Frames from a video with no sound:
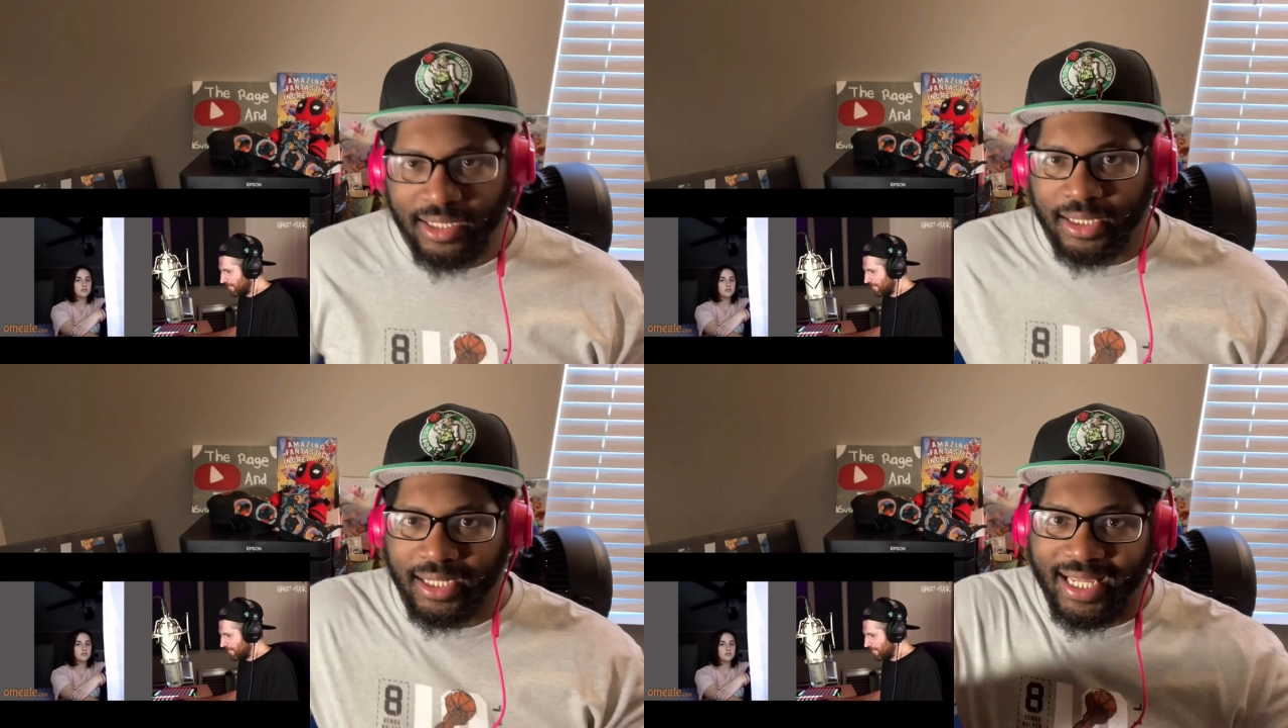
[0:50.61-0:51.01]

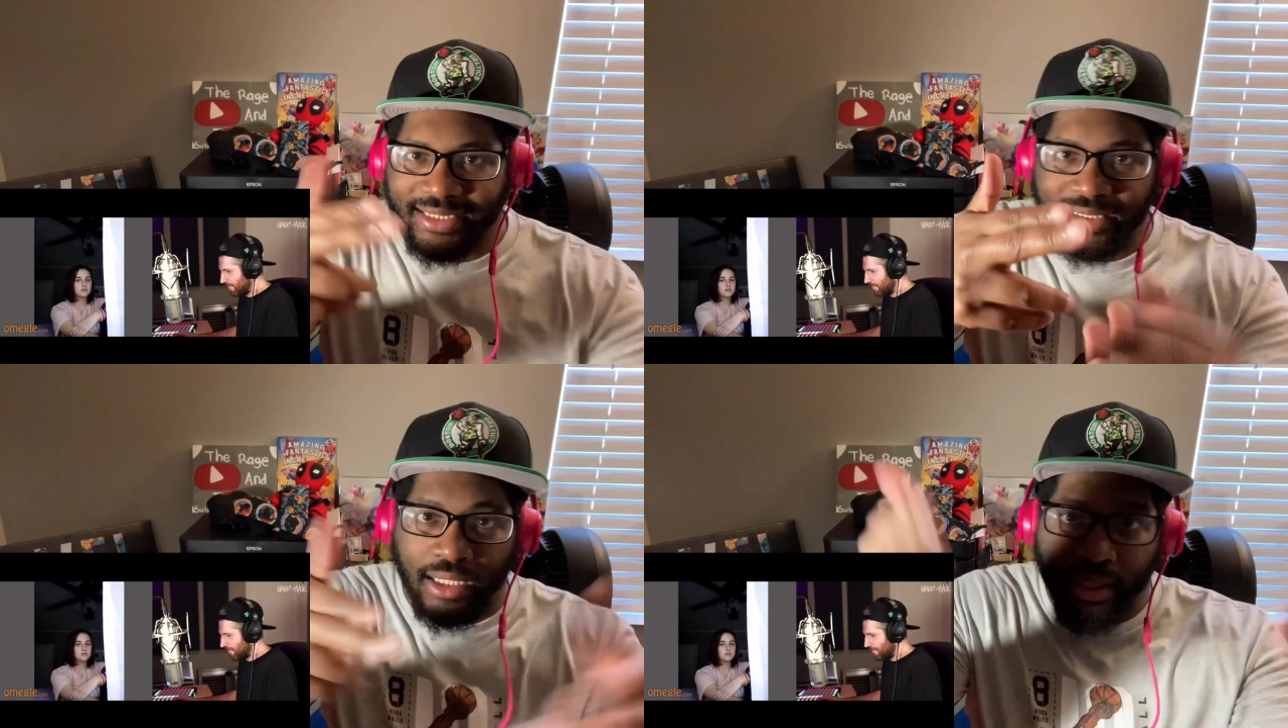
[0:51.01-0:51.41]

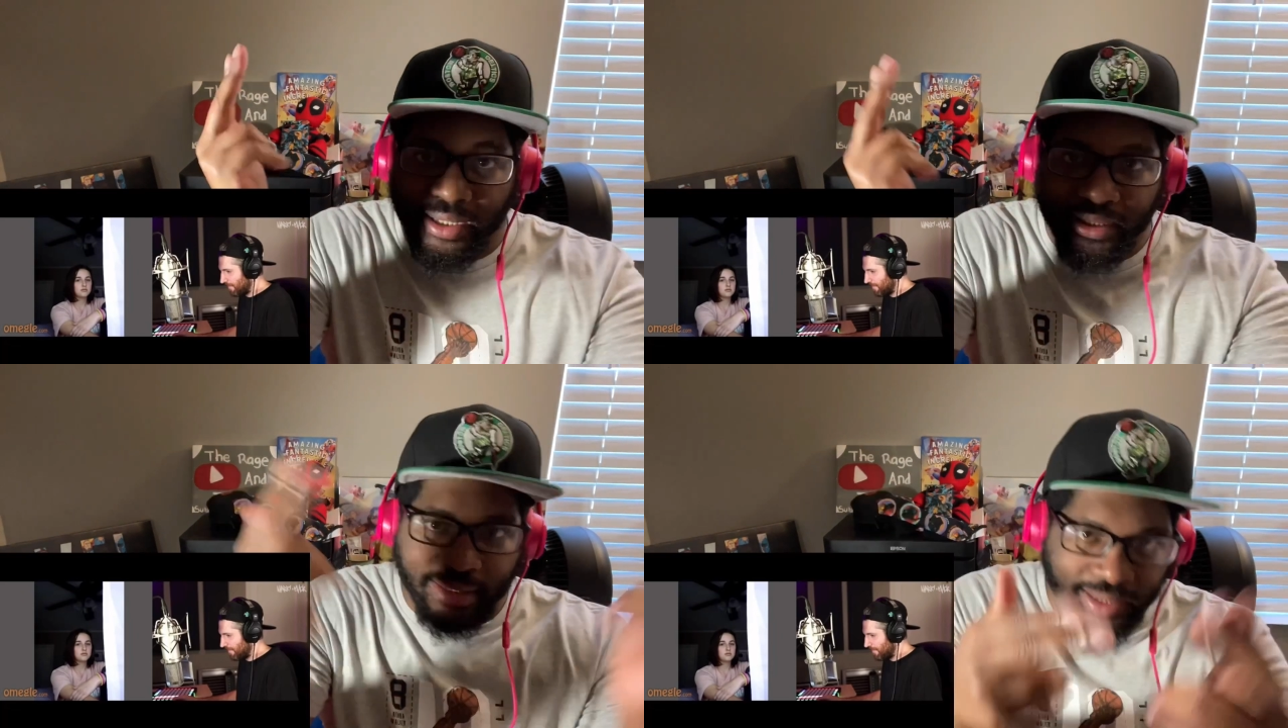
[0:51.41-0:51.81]
Let's
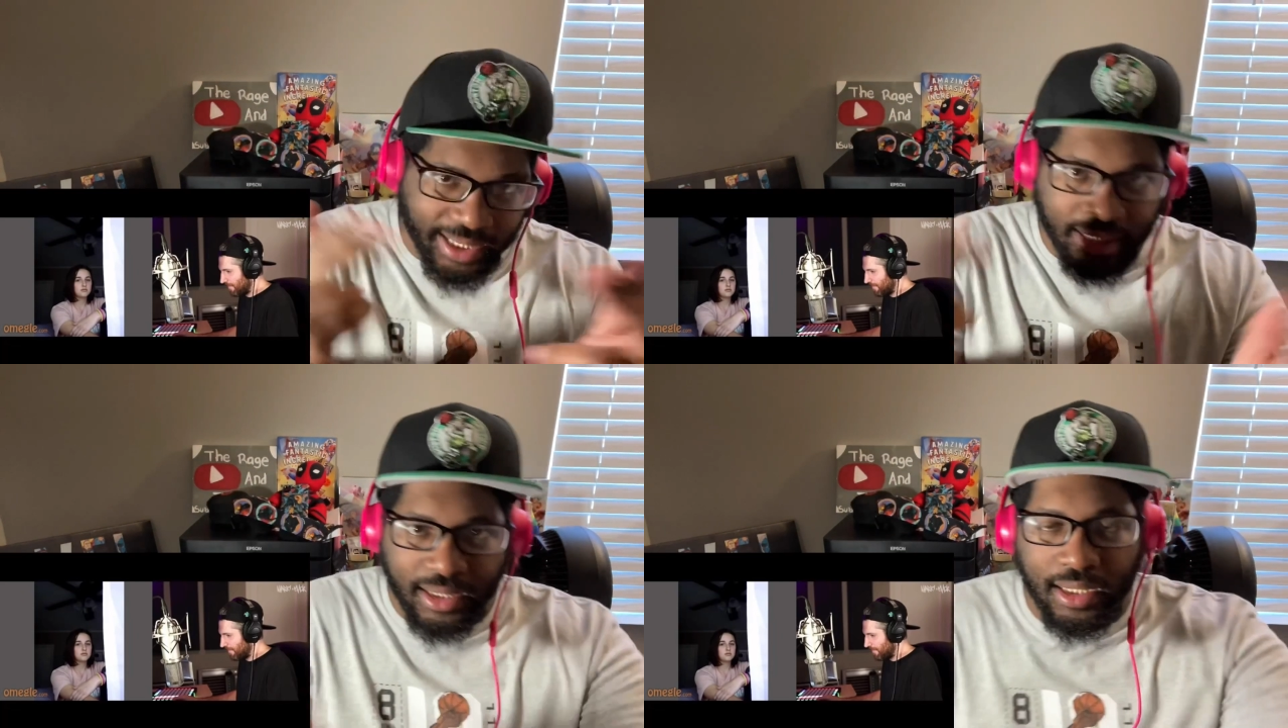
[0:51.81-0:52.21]
get
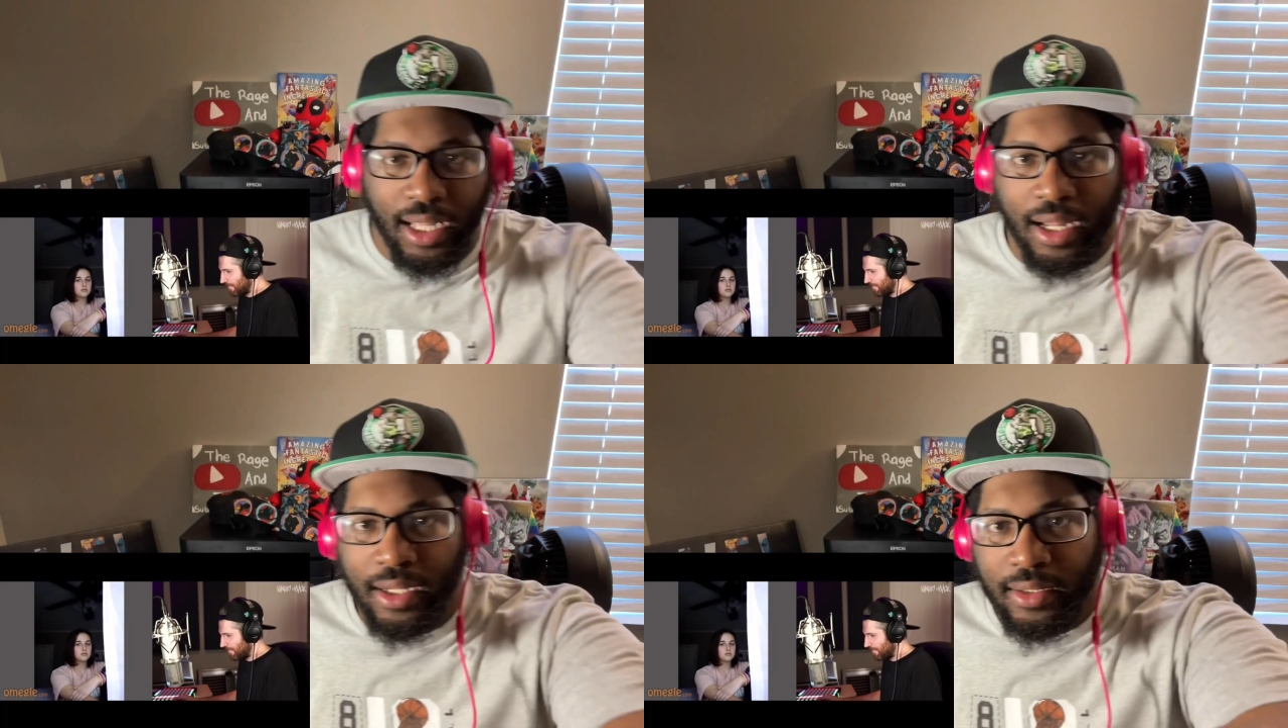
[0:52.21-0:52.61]
it, y'all.